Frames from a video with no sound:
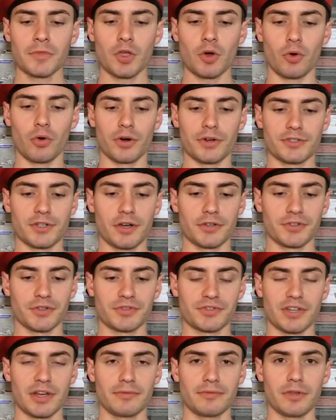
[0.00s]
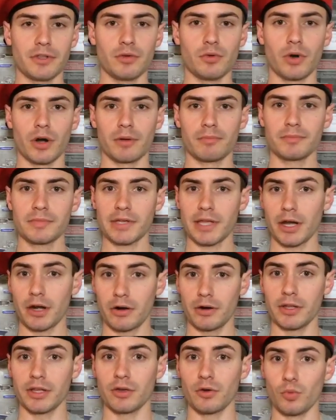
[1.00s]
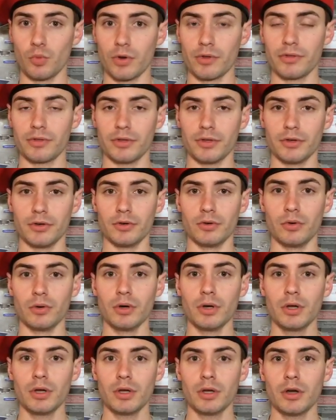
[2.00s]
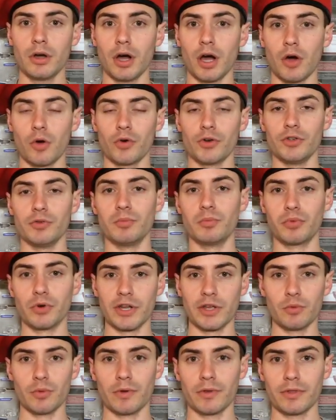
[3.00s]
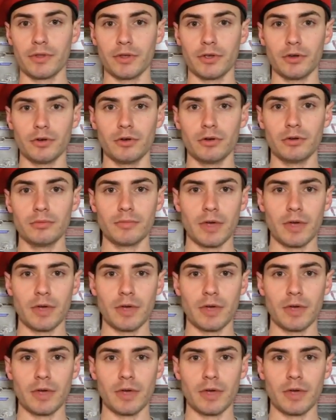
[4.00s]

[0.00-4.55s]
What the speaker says: or it's also stuff that you are carrying with you, or you bring with you.